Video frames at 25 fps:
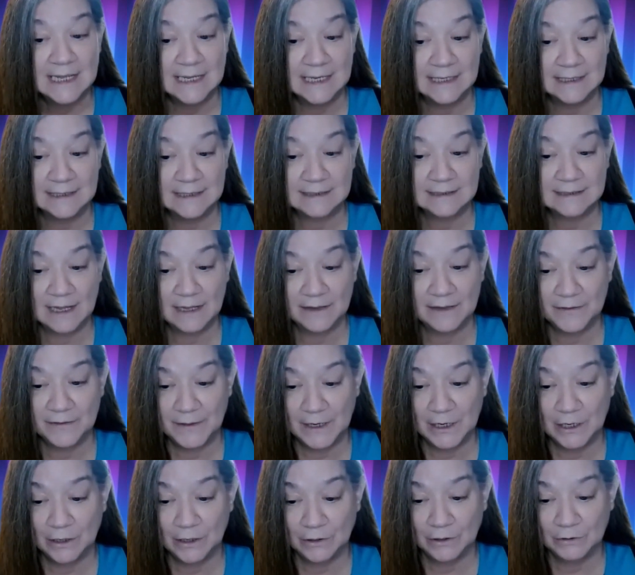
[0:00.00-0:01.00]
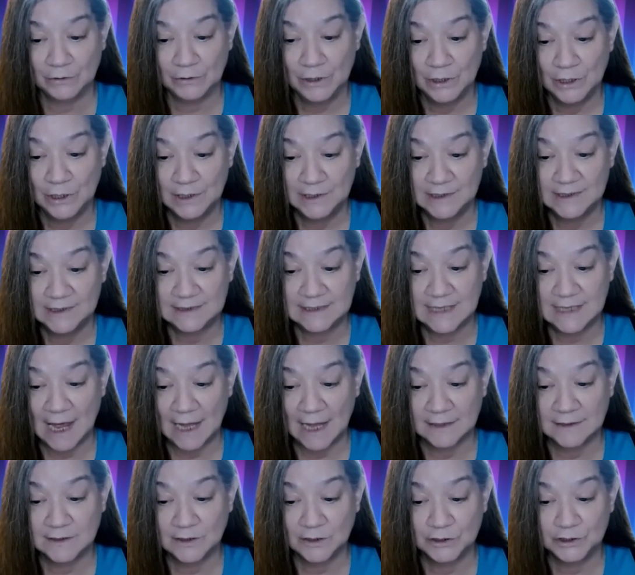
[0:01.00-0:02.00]
It's their
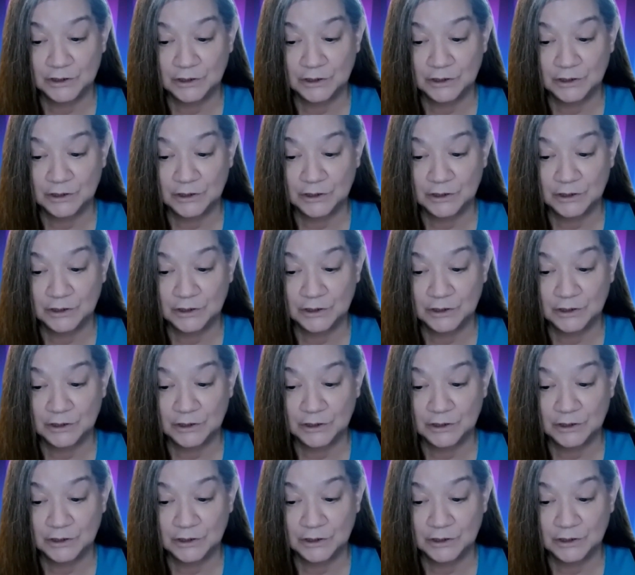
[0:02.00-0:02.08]
stats